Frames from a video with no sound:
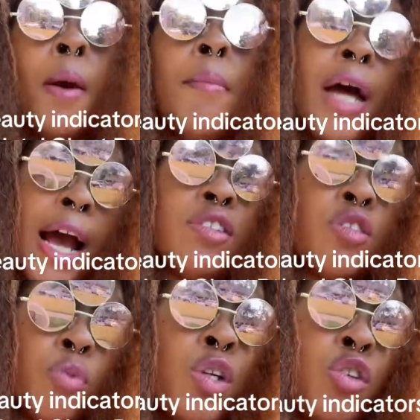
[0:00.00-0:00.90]
But I just
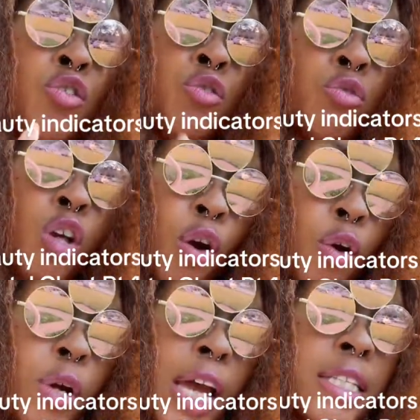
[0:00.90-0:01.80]
wanted to use
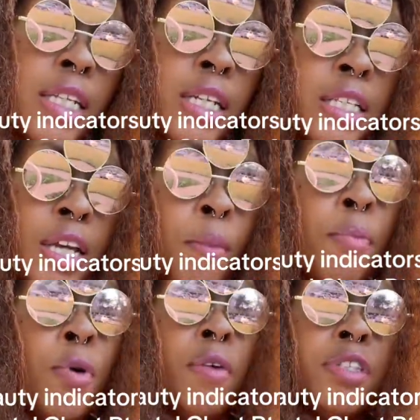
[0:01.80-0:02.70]
her as an
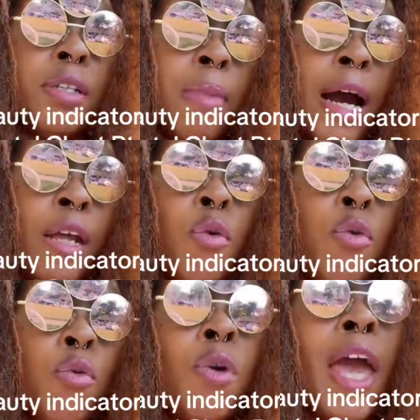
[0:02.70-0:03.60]
example of somebody
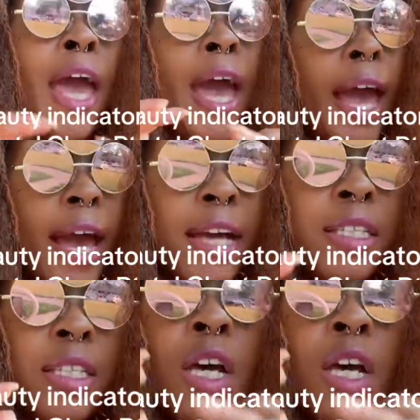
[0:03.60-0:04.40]
who has